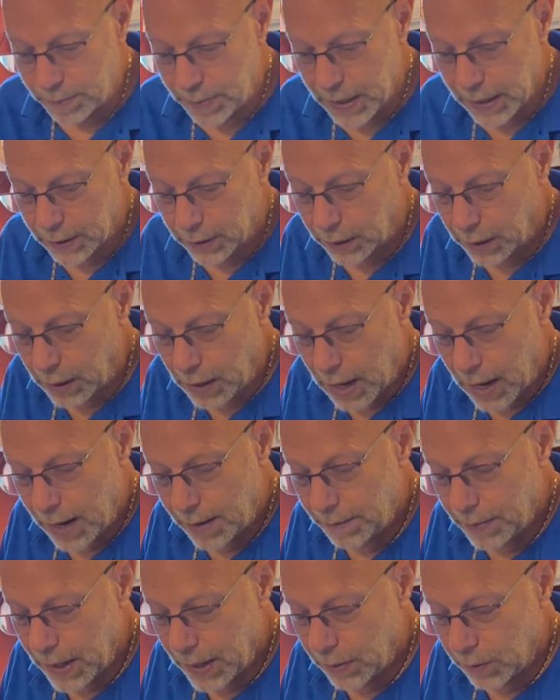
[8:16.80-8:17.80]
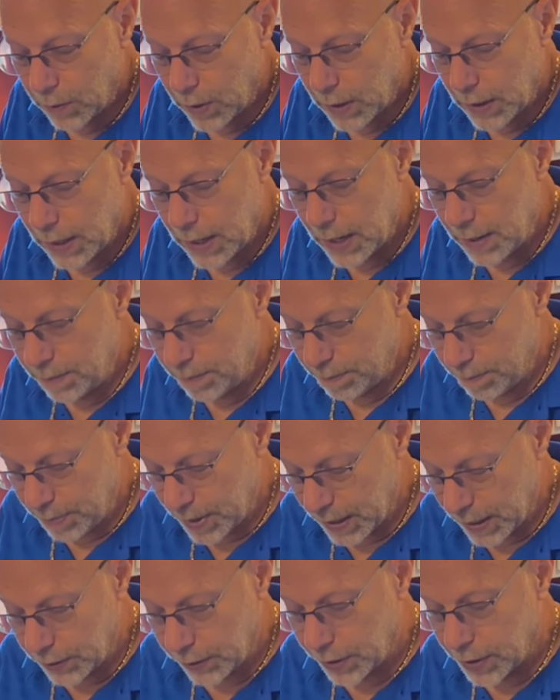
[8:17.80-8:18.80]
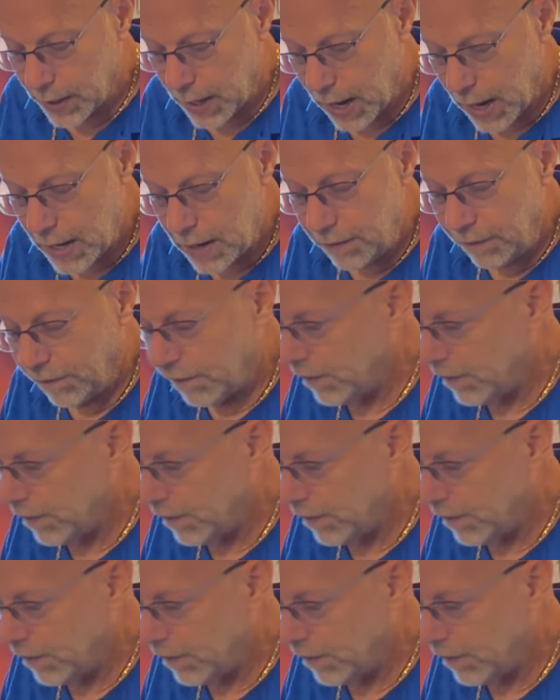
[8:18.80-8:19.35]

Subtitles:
bigger, I may want a bigger knife.